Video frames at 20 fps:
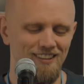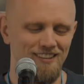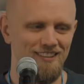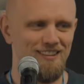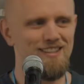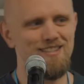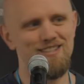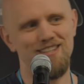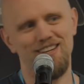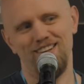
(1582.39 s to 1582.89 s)

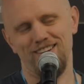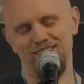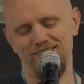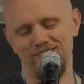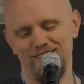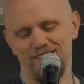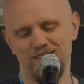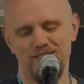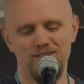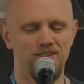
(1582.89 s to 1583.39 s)
these kind of
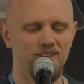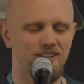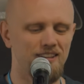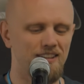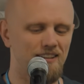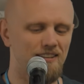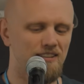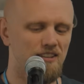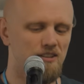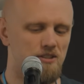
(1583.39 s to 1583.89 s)
things.
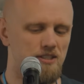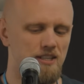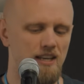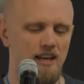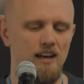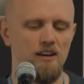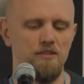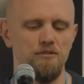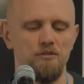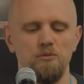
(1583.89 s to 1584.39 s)
Good to
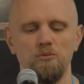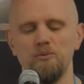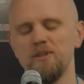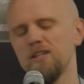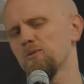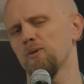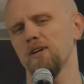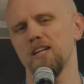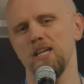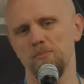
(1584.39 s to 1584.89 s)
have. We
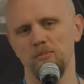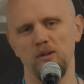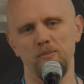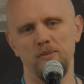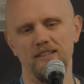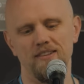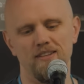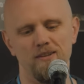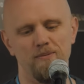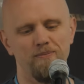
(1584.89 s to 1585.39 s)
don't want to
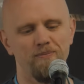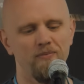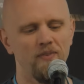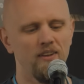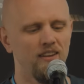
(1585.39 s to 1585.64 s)
implement them.